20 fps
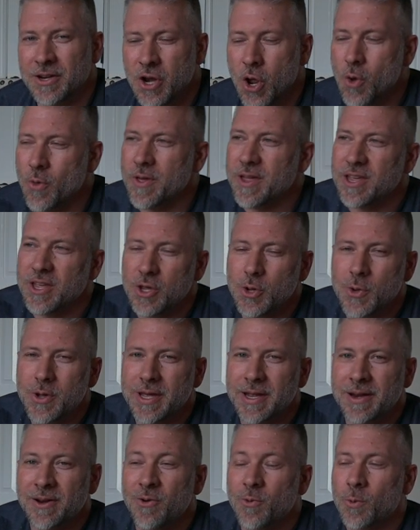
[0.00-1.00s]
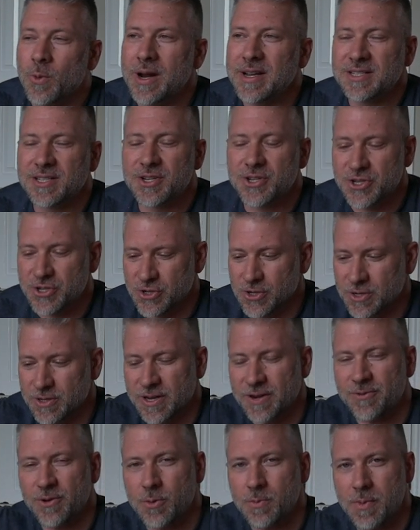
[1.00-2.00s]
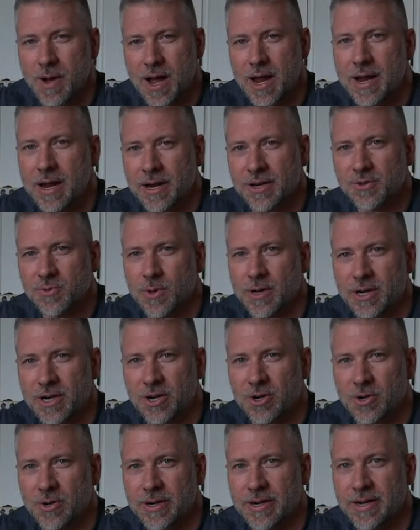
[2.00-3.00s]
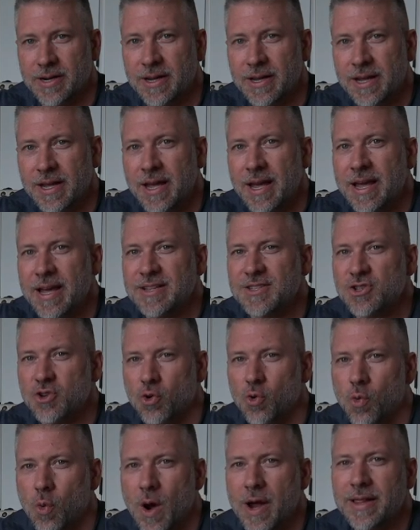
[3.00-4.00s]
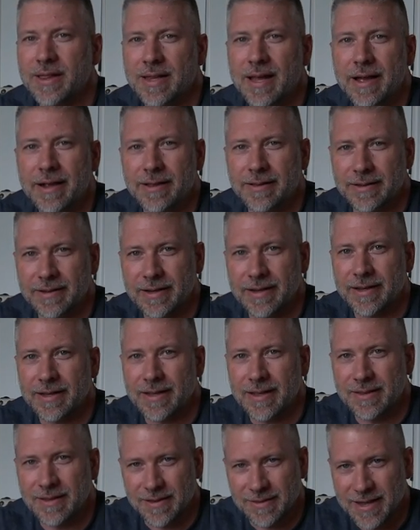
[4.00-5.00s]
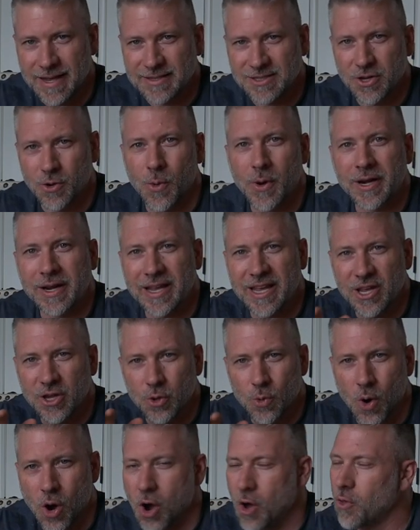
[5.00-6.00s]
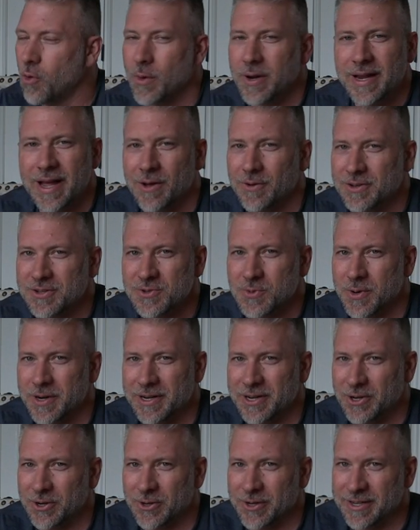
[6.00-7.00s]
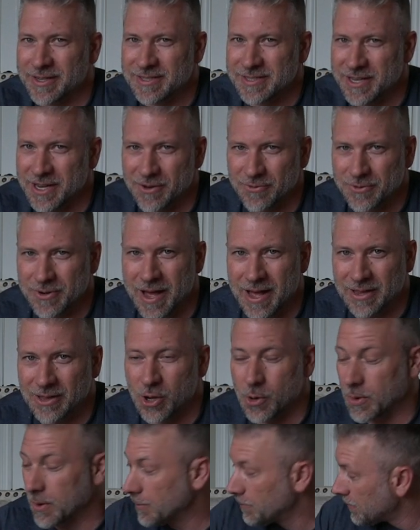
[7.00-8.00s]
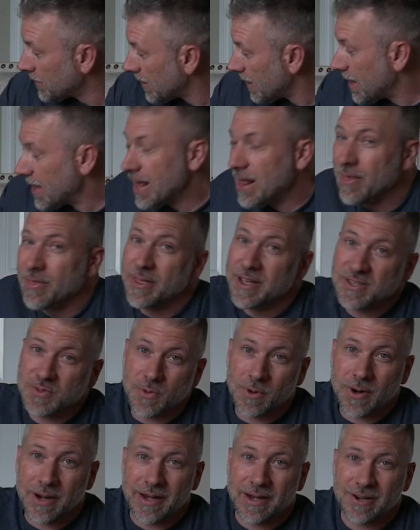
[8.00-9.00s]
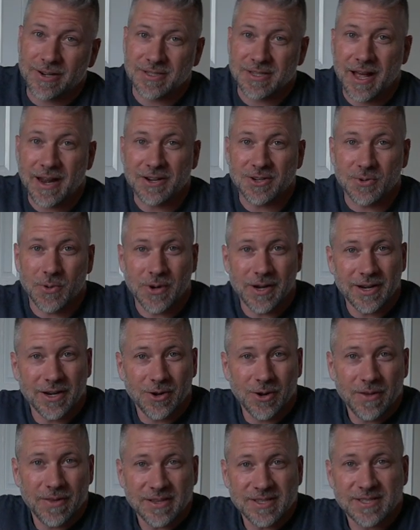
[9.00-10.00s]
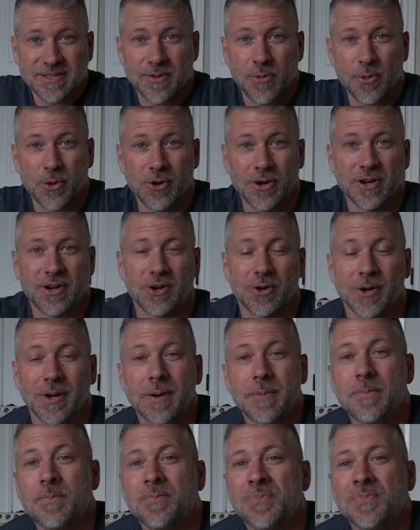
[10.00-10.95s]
Know that you can rest assured that if you're buying a 20 degree, it's quite likely that that's going to get you all the way down to 20 degrees, if not lower. This one right here is not a 20 degree, this is a 30 degree.